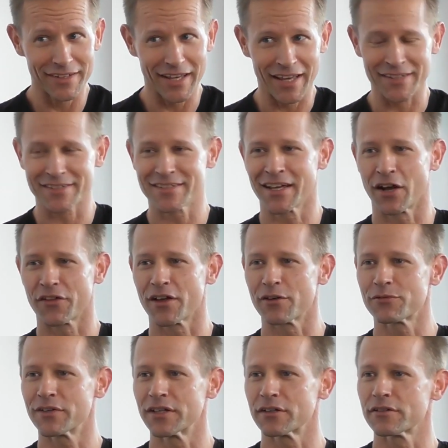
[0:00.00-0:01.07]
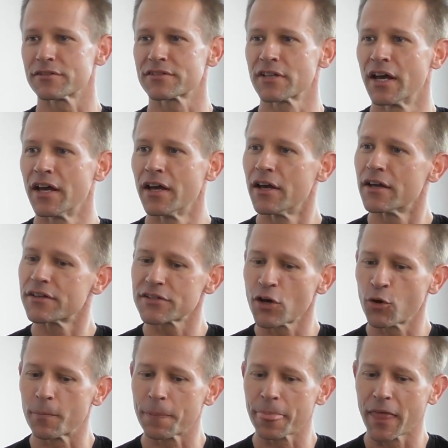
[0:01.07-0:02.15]
and see how that feels.
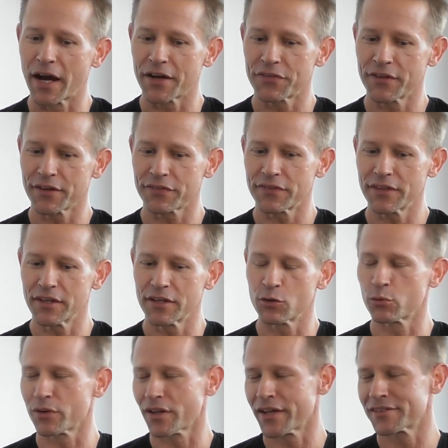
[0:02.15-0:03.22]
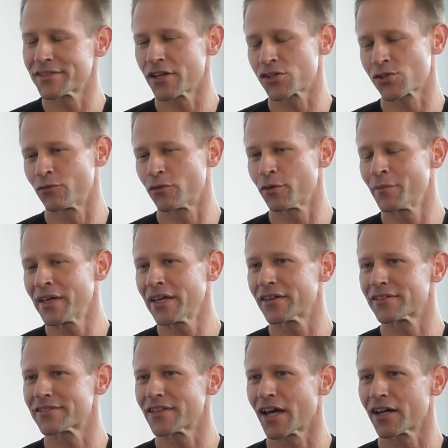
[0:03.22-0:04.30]
So I think the realization for me
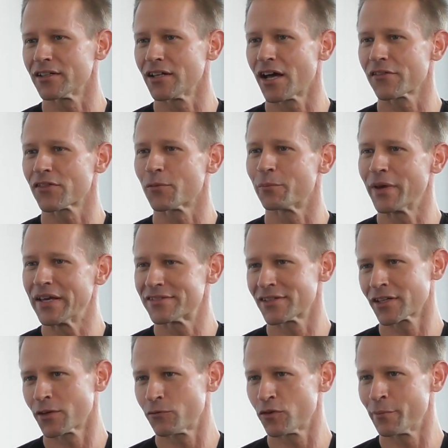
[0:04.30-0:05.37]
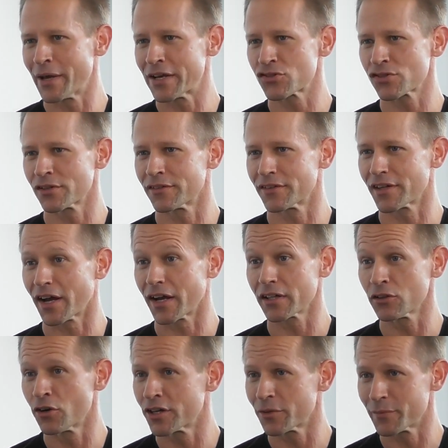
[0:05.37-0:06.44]
is that a lot of the basic information that I
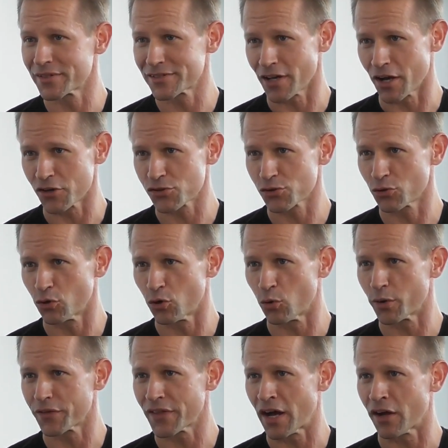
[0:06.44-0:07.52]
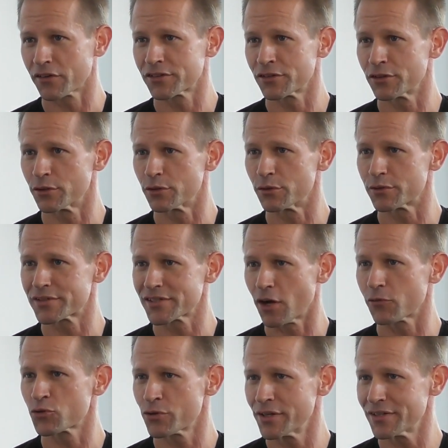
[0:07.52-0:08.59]
learned in massage school with how to
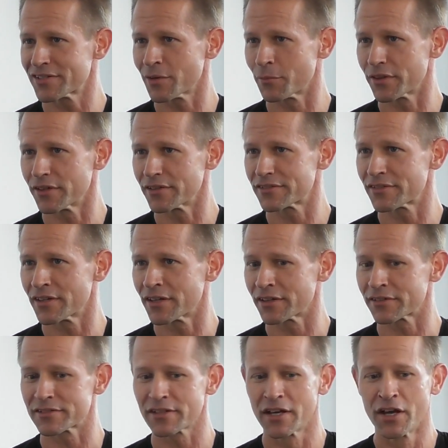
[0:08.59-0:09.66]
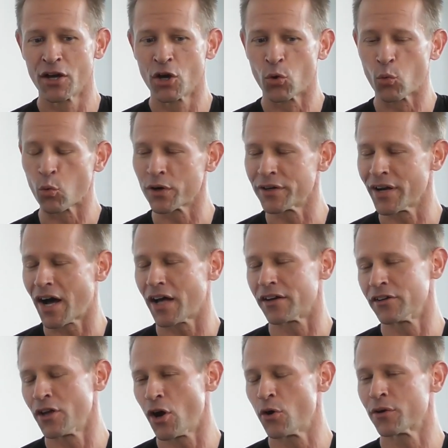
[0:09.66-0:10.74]
self-treat some of these things were not
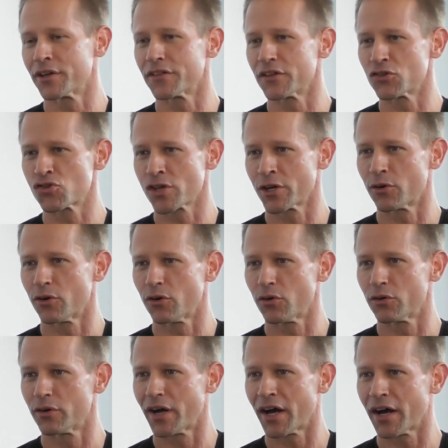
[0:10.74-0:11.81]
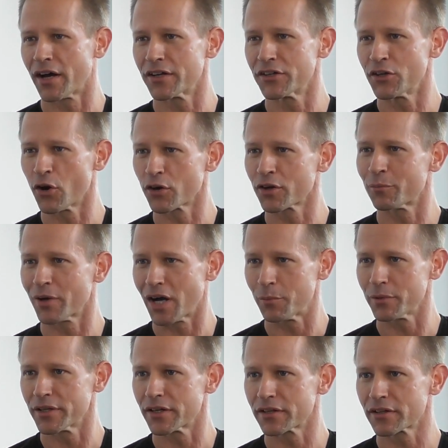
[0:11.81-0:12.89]
known in the general yoga
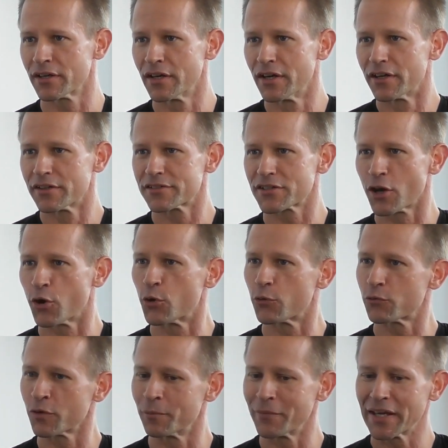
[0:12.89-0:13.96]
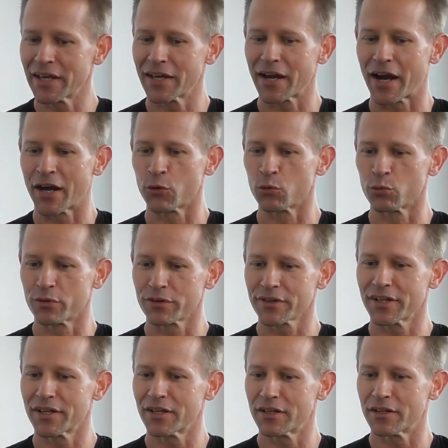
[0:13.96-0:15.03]
public. So for me, I
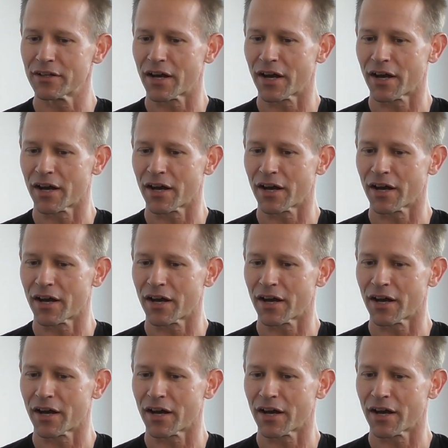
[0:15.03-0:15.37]
really